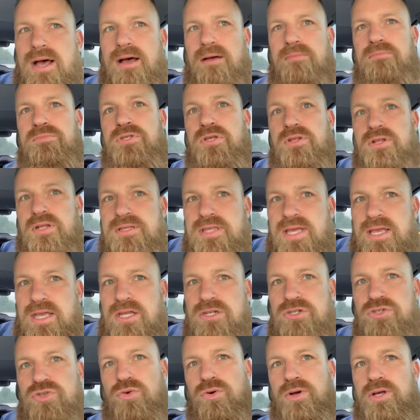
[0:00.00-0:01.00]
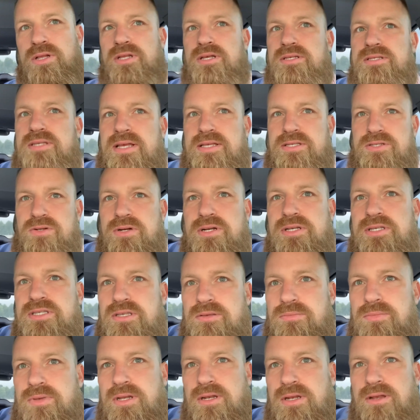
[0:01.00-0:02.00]
so that they can join this
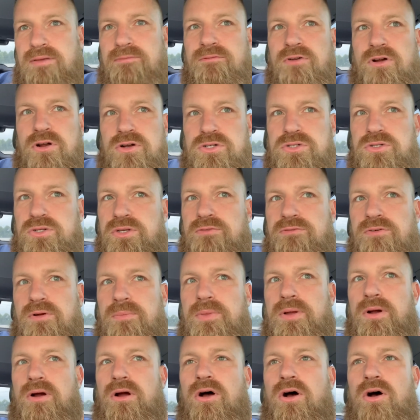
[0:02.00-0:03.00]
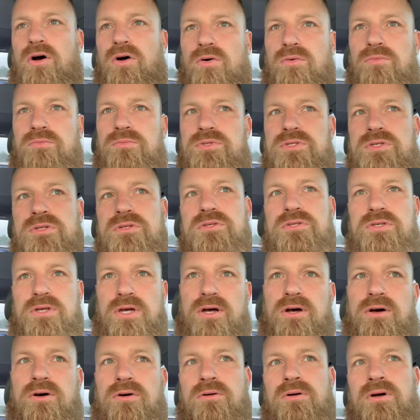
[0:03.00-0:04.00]
SREC meeting virtually from their homes.
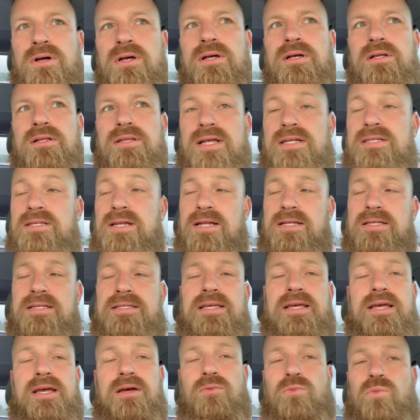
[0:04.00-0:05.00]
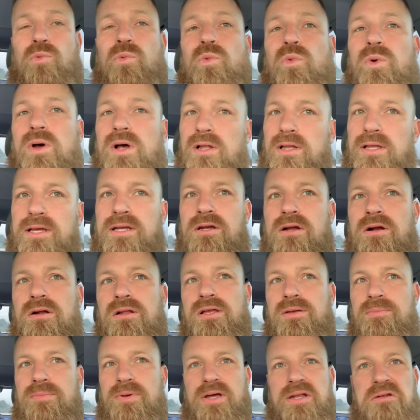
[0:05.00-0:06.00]
So that's not to say it will end
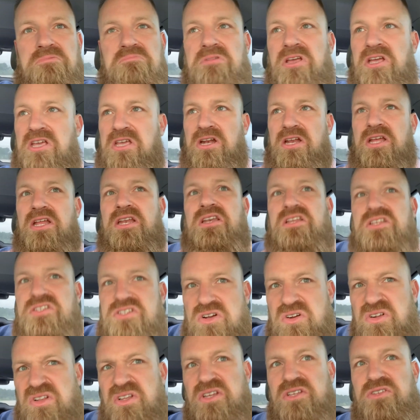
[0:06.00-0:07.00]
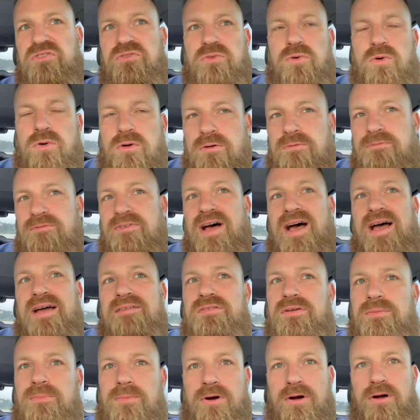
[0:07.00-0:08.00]
early, but it could end as early as 4 or 5
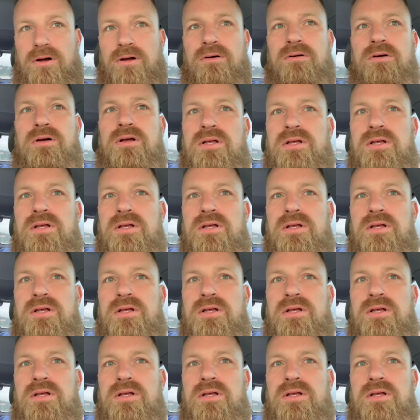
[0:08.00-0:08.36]
tomorrow.